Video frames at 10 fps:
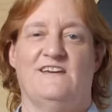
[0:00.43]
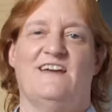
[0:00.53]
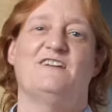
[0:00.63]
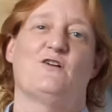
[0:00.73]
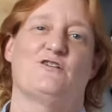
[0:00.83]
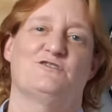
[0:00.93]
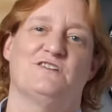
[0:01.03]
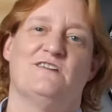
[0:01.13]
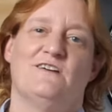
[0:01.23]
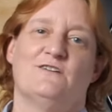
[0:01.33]
Hey
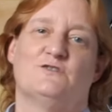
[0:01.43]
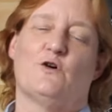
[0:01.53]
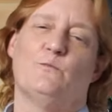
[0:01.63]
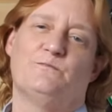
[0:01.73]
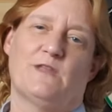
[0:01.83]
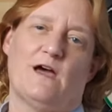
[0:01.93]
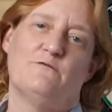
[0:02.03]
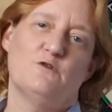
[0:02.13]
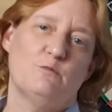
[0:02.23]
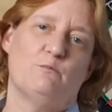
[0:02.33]
darters, so
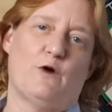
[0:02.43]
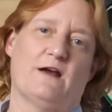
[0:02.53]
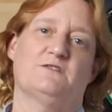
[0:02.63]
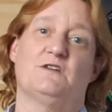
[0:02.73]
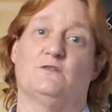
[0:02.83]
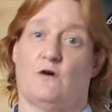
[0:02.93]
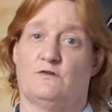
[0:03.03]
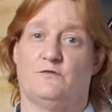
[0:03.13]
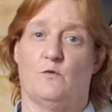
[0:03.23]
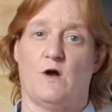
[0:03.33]
have you been practicing
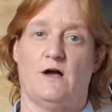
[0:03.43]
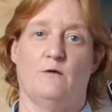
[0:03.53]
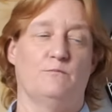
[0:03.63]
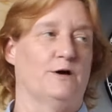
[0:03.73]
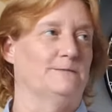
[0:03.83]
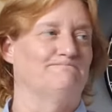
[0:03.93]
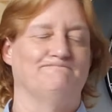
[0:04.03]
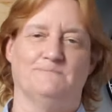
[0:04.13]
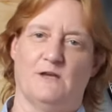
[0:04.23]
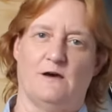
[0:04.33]
darts for a while but
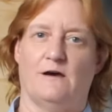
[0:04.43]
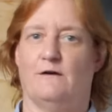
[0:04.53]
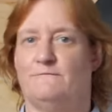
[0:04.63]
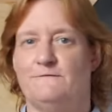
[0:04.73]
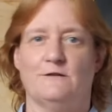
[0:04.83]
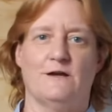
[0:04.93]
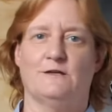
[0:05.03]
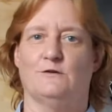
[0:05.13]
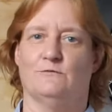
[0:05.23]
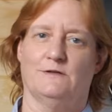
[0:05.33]
feel
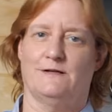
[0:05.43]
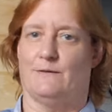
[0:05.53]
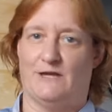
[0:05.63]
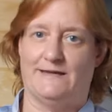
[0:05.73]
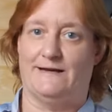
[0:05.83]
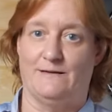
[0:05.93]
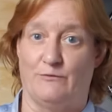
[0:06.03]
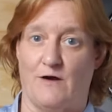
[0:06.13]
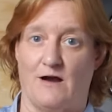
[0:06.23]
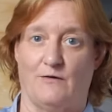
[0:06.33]
like you're really not making any
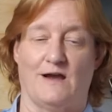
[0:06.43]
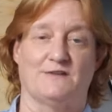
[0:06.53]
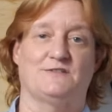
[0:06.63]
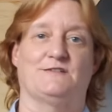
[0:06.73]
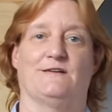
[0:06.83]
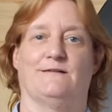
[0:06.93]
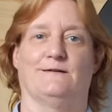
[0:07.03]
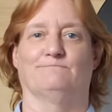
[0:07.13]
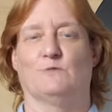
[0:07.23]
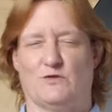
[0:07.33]
progress
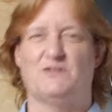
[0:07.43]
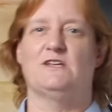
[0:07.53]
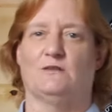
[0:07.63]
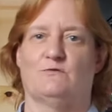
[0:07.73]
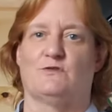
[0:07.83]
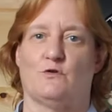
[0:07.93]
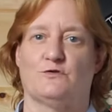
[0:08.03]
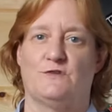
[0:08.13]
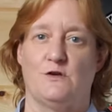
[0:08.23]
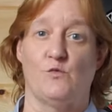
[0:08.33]
or seeing the
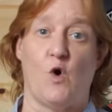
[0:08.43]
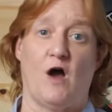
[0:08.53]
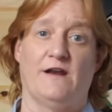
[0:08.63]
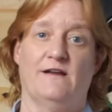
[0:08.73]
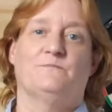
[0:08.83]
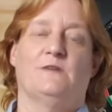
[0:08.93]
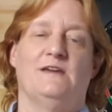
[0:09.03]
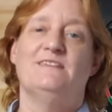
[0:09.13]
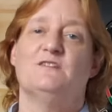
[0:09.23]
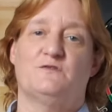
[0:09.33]
results that you want?
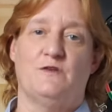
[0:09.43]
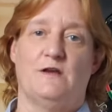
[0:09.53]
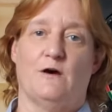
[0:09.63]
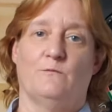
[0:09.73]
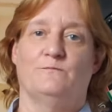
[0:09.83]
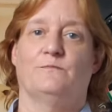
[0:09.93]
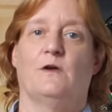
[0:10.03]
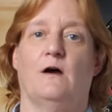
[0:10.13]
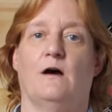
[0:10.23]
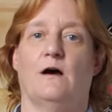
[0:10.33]
In this video,
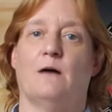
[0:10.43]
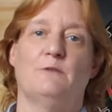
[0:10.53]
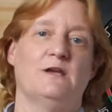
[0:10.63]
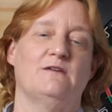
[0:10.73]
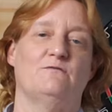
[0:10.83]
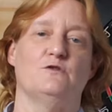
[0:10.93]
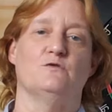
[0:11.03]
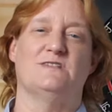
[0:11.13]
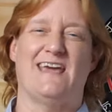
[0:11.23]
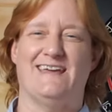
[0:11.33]
I'm going to give you
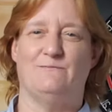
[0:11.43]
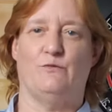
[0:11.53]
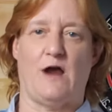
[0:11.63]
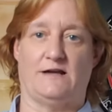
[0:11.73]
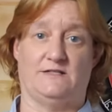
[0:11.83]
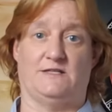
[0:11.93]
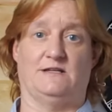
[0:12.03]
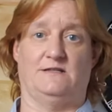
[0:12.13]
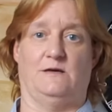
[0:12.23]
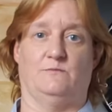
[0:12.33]
10
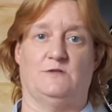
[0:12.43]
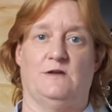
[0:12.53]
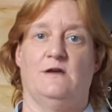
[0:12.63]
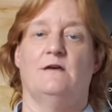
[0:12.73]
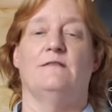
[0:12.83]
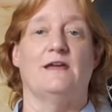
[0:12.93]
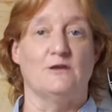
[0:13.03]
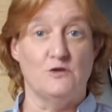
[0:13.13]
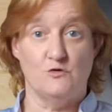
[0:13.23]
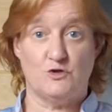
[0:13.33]
practicing tips
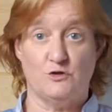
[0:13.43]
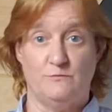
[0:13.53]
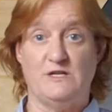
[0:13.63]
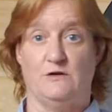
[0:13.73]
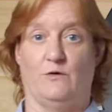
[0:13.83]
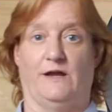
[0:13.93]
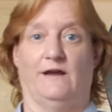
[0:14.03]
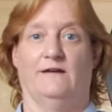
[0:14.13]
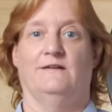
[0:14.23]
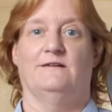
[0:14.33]
that you should be
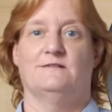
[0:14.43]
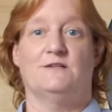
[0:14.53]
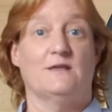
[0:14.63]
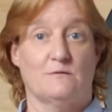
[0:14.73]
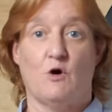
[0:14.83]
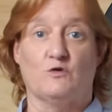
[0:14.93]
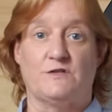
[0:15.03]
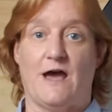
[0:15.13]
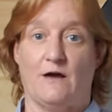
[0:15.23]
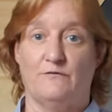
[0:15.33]
doing to get the
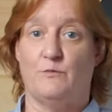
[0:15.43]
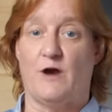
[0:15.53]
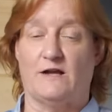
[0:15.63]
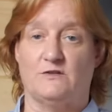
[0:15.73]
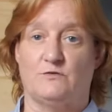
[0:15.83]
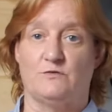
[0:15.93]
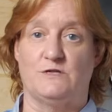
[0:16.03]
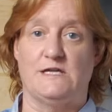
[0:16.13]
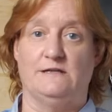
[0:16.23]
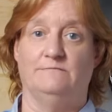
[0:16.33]
most out of your practice
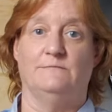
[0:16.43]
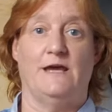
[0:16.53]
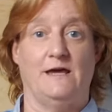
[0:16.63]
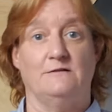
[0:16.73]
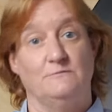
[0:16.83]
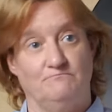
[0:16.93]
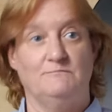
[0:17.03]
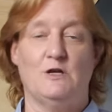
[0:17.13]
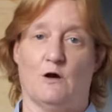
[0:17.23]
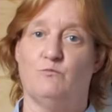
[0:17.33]
routine and,
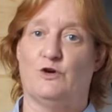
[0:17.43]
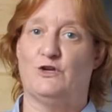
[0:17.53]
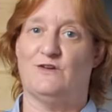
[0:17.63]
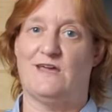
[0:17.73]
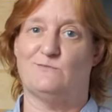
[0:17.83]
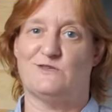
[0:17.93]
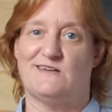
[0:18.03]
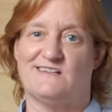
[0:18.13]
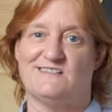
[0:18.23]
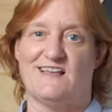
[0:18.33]
bring your game to the
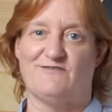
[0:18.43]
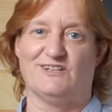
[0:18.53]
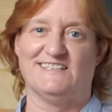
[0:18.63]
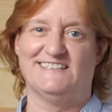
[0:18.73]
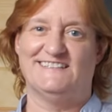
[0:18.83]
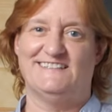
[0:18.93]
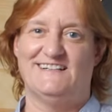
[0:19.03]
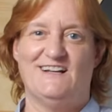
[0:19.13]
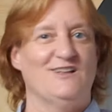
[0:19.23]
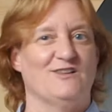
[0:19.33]
next level.
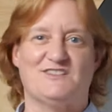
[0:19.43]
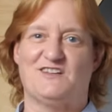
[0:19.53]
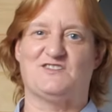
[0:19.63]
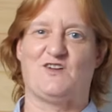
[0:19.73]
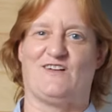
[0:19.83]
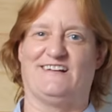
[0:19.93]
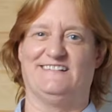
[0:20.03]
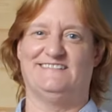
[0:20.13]
Let's get started.